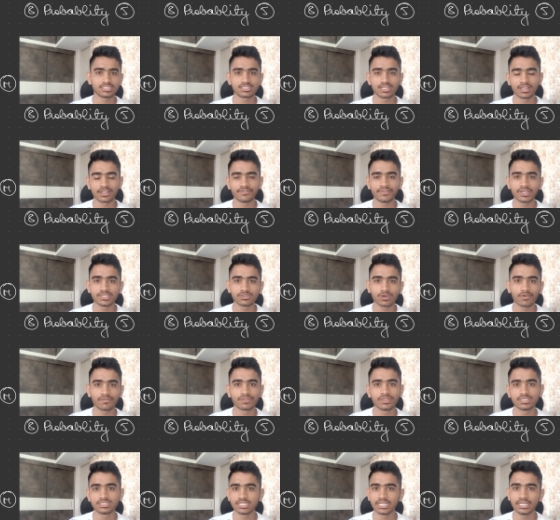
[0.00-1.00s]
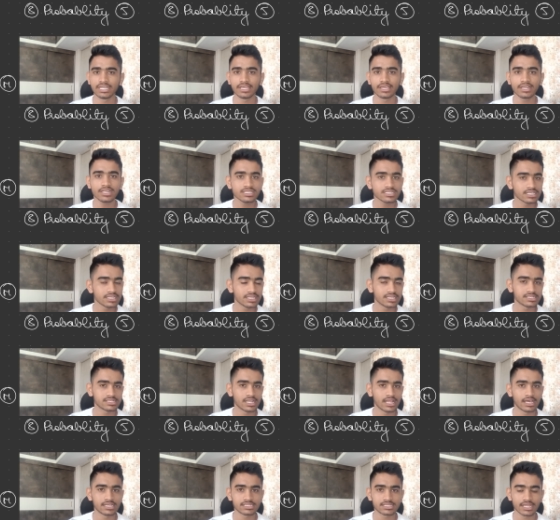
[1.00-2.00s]
just revise off these integrals in these
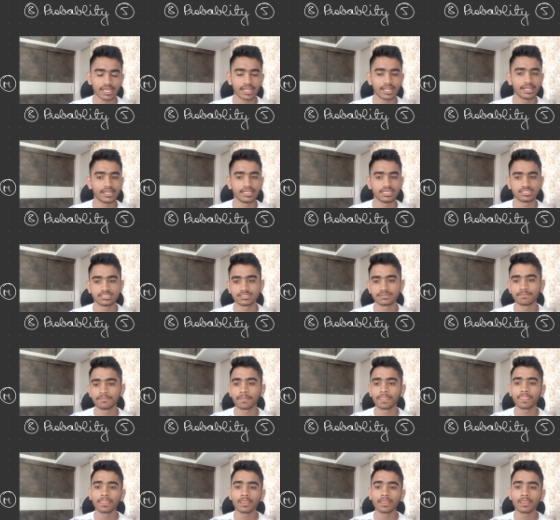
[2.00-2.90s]
last 8 days